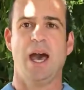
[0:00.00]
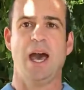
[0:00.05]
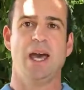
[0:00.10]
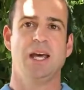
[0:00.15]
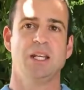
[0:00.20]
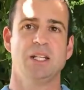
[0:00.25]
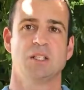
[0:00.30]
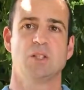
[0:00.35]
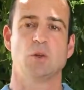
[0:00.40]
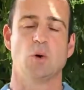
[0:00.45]

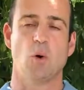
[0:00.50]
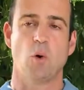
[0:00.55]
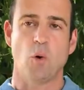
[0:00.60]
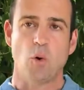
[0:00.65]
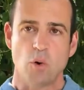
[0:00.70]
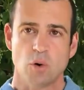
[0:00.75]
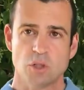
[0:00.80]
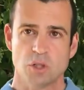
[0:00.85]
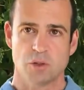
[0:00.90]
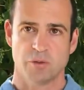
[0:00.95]
And it's
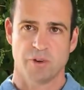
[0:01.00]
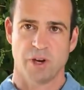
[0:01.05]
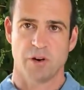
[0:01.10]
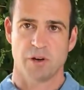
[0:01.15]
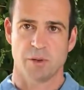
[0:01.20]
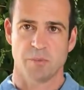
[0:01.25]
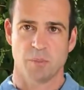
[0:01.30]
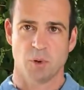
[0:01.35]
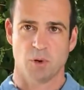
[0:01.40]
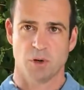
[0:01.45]
also
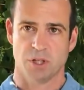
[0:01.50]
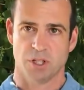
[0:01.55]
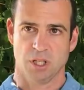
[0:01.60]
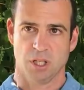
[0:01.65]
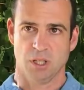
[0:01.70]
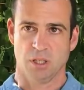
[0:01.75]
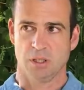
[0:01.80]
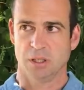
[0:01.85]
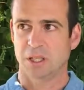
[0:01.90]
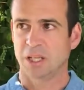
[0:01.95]
very
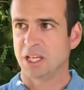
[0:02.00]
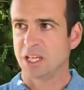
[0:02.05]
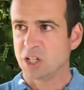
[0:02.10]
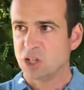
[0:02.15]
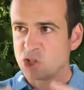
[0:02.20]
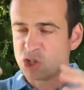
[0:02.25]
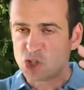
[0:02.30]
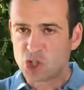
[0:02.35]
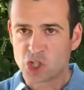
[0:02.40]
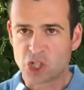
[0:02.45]
important
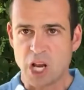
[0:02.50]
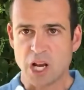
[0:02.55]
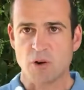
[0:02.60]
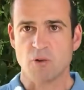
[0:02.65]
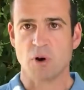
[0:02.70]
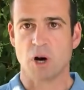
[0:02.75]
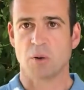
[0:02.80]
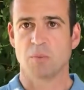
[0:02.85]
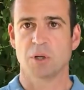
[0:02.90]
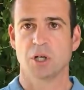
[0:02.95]
in
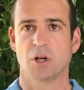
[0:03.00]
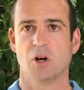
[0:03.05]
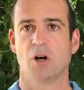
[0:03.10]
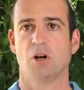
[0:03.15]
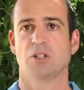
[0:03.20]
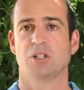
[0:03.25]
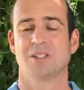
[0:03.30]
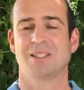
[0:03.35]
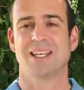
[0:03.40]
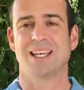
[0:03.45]
general
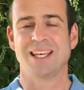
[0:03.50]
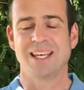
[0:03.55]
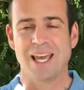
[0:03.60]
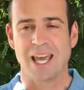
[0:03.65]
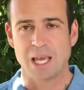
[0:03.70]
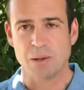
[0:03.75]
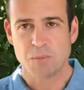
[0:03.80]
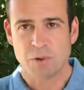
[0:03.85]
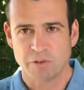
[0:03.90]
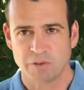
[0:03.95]
because the
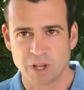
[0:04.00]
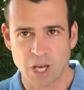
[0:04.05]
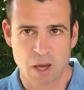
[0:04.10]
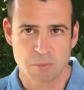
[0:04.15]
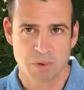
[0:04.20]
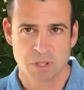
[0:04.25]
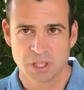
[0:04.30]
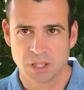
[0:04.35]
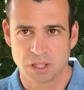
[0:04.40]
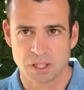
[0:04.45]
game of
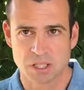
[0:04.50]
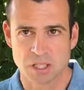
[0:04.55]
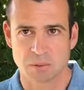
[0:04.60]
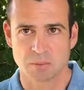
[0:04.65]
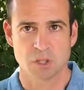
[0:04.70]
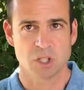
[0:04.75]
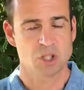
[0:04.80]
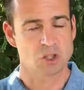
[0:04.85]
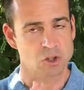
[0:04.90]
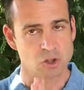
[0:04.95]

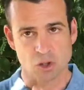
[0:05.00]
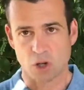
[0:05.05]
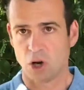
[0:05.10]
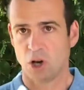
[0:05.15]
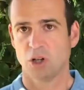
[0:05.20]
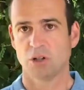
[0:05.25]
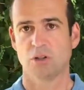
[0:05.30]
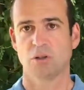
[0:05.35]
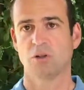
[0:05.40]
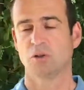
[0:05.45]
capitalism is
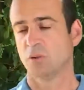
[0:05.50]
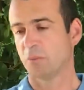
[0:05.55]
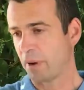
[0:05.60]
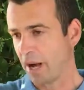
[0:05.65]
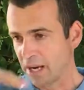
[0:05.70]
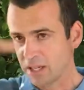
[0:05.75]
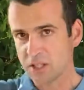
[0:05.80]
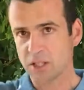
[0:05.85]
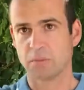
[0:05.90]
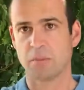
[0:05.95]
not to
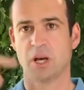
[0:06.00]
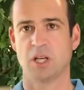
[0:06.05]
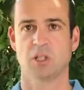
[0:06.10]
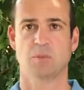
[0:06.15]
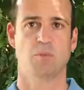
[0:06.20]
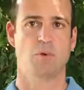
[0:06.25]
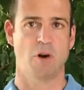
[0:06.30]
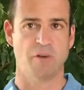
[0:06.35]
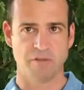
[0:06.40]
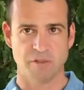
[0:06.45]

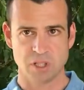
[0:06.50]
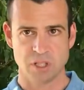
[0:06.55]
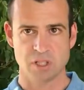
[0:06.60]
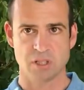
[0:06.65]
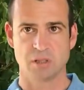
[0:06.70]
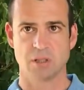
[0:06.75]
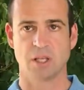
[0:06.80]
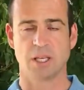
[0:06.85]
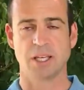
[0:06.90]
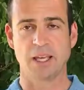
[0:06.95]
maximize
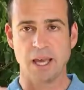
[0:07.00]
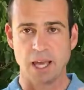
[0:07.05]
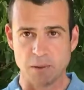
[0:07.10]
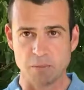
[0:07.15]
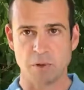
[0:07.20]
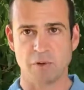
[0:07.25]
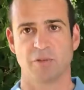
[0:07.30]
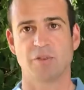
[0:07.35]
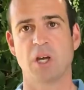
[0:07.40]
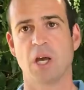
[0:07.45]
profits. The
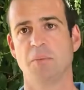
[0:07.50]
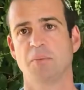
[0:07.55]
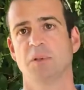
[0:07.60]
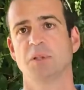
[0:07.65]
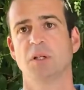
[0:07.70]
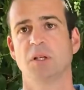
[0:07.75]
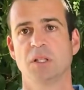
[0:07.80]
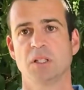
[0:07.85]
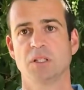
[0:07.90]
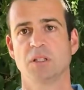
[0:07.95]
game of
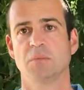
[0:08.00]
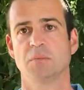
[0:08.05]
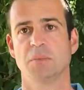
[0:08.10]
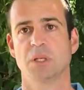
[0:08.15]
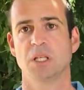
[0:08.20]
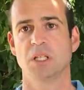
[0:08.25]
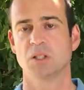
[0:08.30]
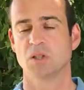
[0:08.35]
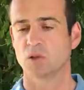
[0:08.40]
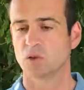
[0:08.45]
capitalism
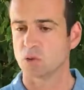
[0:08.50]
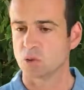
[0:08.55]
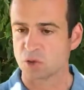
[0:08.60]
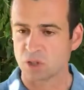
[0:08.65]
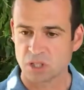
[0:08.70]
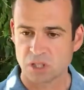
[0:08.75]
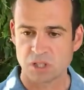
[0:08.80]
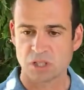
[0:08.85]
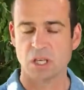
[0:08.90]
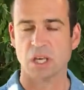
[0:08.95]
is to
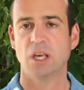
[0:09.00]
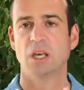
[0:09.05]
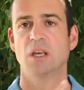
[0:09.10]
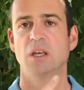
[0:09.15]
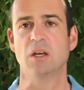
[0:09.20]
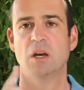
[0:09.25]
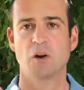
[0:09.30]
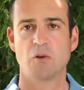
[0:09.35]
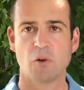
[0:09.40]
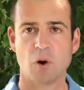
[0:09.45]

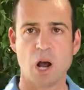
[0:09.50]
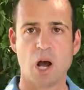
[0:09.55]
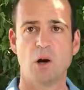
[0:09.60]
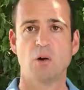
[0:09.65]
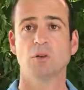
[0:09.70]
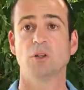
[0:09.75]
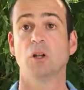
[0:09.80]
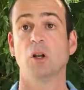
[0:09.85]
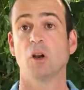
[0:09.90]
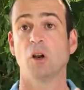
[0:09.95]
stay
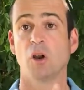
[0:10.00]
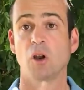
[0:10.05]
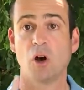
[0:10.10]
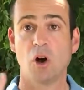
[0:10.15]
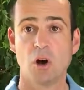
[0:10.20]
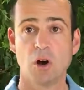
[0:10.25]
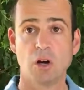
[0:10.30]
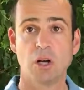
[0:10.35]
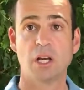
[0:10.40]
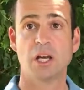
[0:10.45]
around
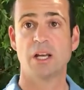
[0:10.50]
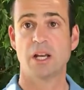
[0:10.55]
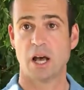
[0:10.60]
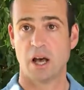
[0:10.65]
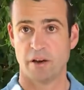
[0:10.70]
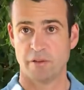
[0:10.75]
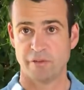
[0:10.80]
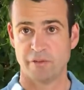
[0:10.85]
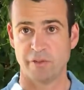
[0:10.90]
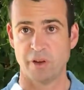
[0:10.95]
long
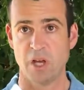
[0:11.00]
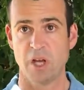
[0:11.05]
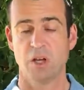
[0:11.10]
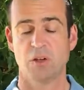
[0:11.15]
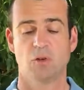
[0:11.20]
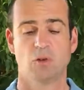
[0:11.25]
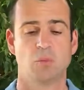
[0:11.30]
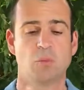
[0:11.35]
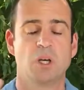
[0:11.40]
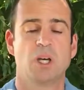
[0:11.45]
enough
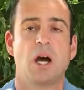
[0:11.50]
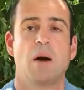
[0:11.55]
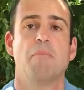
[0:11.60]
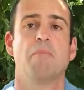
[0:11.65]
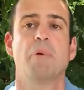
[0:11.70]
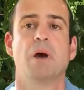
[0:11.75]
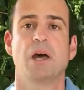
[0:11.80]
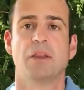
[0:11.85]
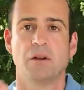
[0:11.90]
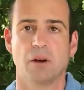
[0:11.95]
to
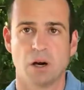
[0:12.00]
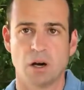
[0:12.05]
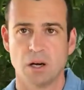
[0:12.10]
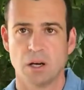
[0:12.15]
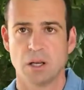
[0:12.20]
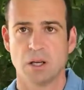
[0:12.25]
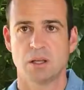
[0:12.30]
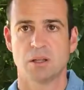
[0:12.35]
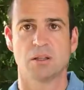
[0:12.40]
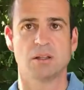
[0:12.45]
become better
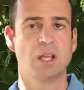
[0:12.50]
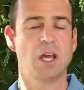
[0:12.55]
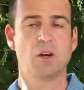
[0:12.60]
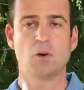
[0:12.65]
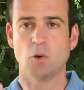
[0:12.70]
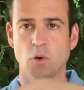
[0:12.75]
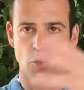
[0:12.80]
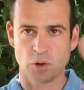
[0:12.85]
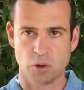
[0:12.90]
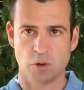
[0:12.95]

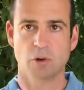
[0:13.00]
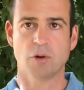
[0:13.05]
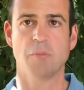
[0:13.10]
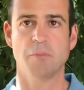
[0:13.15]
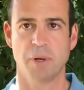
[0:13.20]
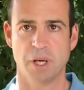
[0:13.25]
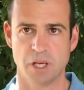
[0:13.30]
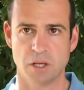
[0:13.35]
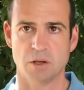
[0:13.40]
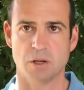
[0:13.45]
than all your
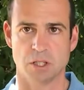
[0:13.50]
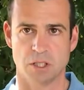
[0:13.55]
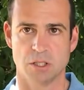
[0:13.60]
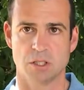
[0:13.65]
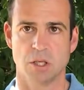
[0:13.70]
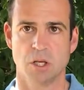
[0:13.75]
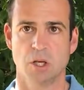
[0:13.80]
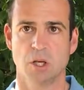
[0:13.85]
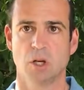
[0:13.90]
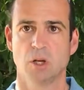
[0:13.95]
competitors.